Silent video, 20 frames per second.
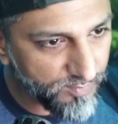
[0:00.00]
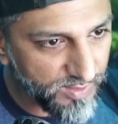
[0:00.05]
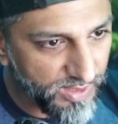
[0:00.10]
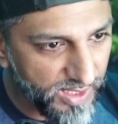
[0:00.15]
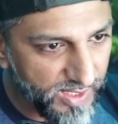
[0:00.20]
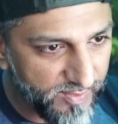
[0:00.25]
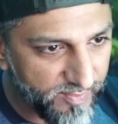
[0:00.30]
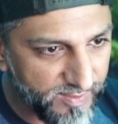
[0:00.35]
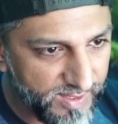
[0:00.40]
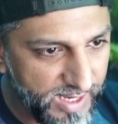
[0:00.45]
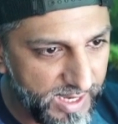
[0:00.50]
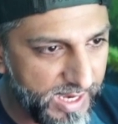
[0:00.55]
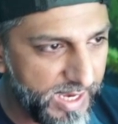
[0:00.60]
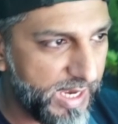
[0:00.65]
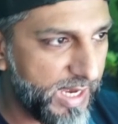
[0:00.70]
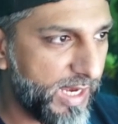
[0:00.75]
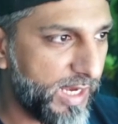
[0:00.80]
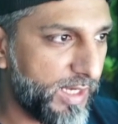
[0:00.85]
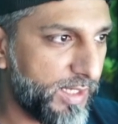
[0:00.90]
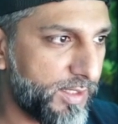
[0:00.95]
And
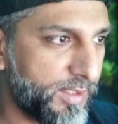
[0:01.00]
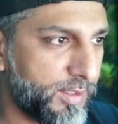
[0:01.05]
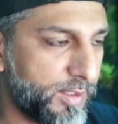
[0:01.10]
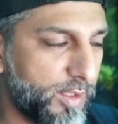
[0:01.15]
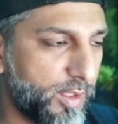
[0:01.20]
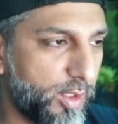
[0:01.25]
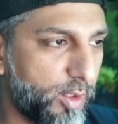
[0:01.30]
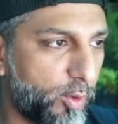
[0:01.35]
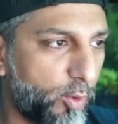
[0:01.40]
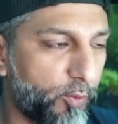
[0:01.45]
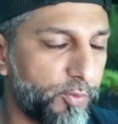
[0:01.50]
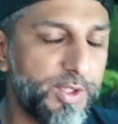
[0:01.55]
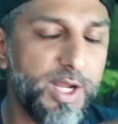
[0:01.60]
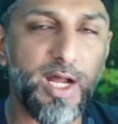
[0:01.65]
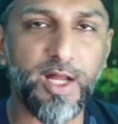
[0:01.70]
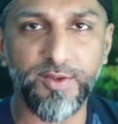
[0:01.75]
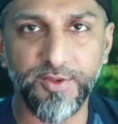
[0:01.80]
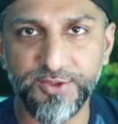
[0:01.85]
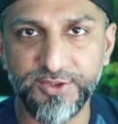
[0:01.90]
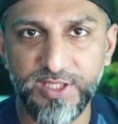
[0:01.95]
then on the
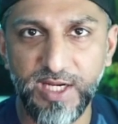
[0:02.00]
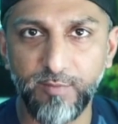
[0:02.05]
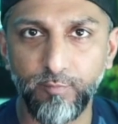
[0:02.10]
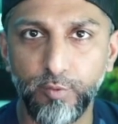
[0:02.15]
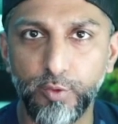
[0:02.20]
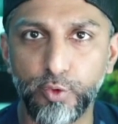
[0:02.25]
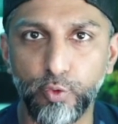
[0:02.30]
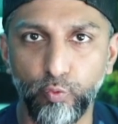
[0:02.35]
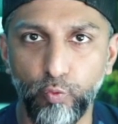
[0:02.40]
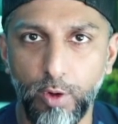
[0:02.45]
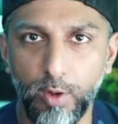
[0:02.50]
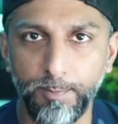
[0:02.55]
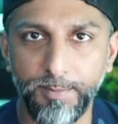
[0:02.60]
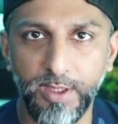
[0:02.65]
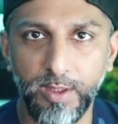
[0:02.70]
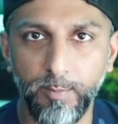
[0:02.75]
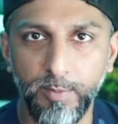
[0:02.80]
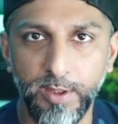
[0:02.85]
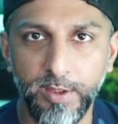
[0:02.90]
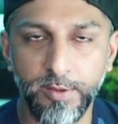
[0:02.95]
other side, we'll do one
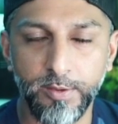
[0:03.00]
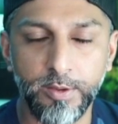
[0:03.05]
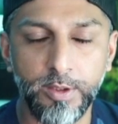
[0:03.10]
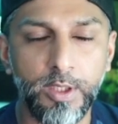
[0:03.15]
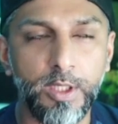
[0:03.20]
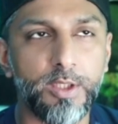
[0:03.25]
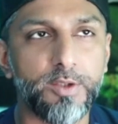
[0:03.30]
millimeter.